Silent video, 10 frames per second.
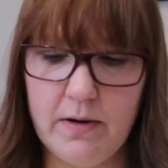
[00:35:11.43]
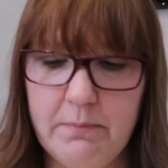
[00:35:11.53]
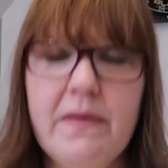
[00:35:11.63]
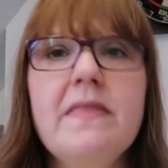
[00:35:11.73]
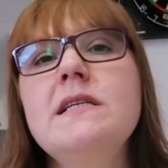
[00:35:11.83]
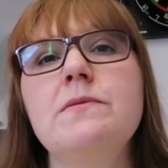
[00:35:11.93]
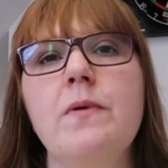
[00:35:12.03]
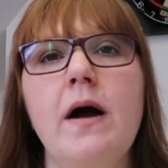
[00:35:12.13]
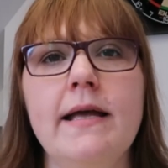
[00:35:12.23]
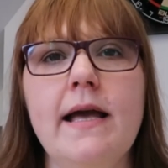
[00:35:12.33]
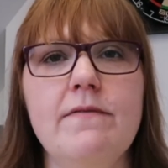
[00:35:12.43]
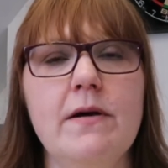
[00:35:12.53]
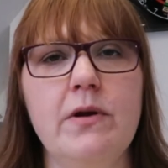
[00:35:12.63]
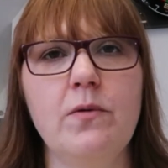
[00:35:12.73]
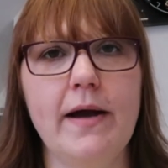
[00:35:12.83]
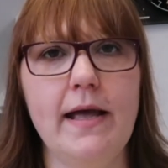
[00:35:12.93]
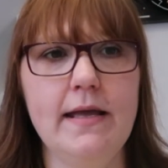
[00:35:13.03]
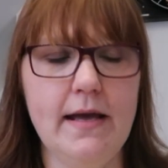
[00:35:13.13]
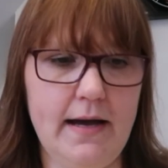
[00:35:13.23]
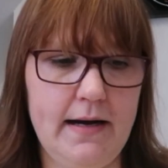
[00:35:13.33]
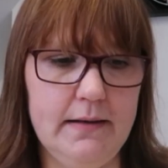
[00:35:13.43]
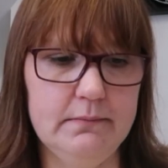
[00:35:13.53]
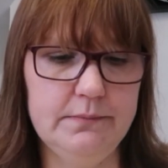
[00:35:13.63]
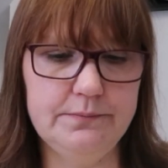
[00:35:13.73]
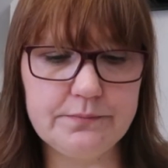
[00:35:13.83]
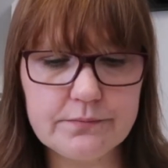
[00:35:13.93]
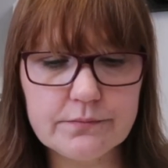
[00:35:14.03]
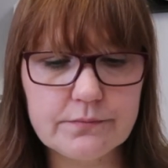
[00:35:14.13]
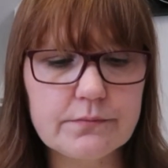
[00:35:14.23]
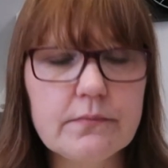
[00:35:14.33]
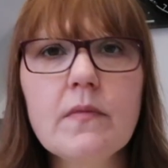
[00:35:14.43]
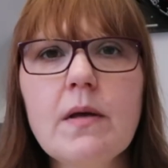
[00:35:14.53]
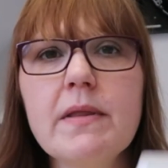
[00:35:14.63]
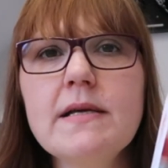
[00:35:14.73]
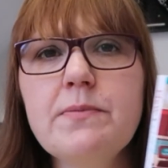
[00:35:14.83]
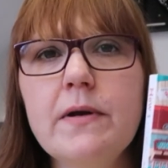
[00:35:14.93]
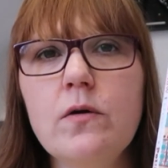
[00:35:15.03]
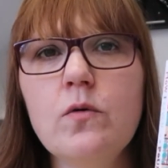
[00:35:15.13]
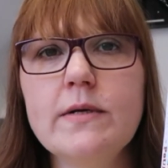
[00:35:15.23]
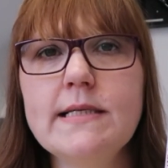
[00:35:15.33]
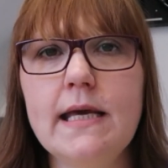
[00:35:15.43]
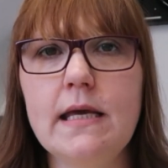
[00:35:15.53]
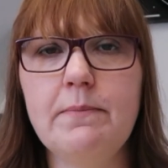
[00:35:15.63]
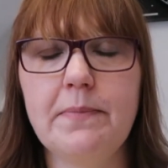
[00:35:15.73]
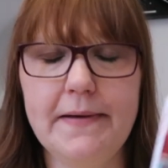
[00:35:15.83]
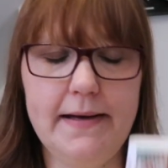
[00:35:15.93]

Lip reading: one, but I gave that one away. But this one I always keep.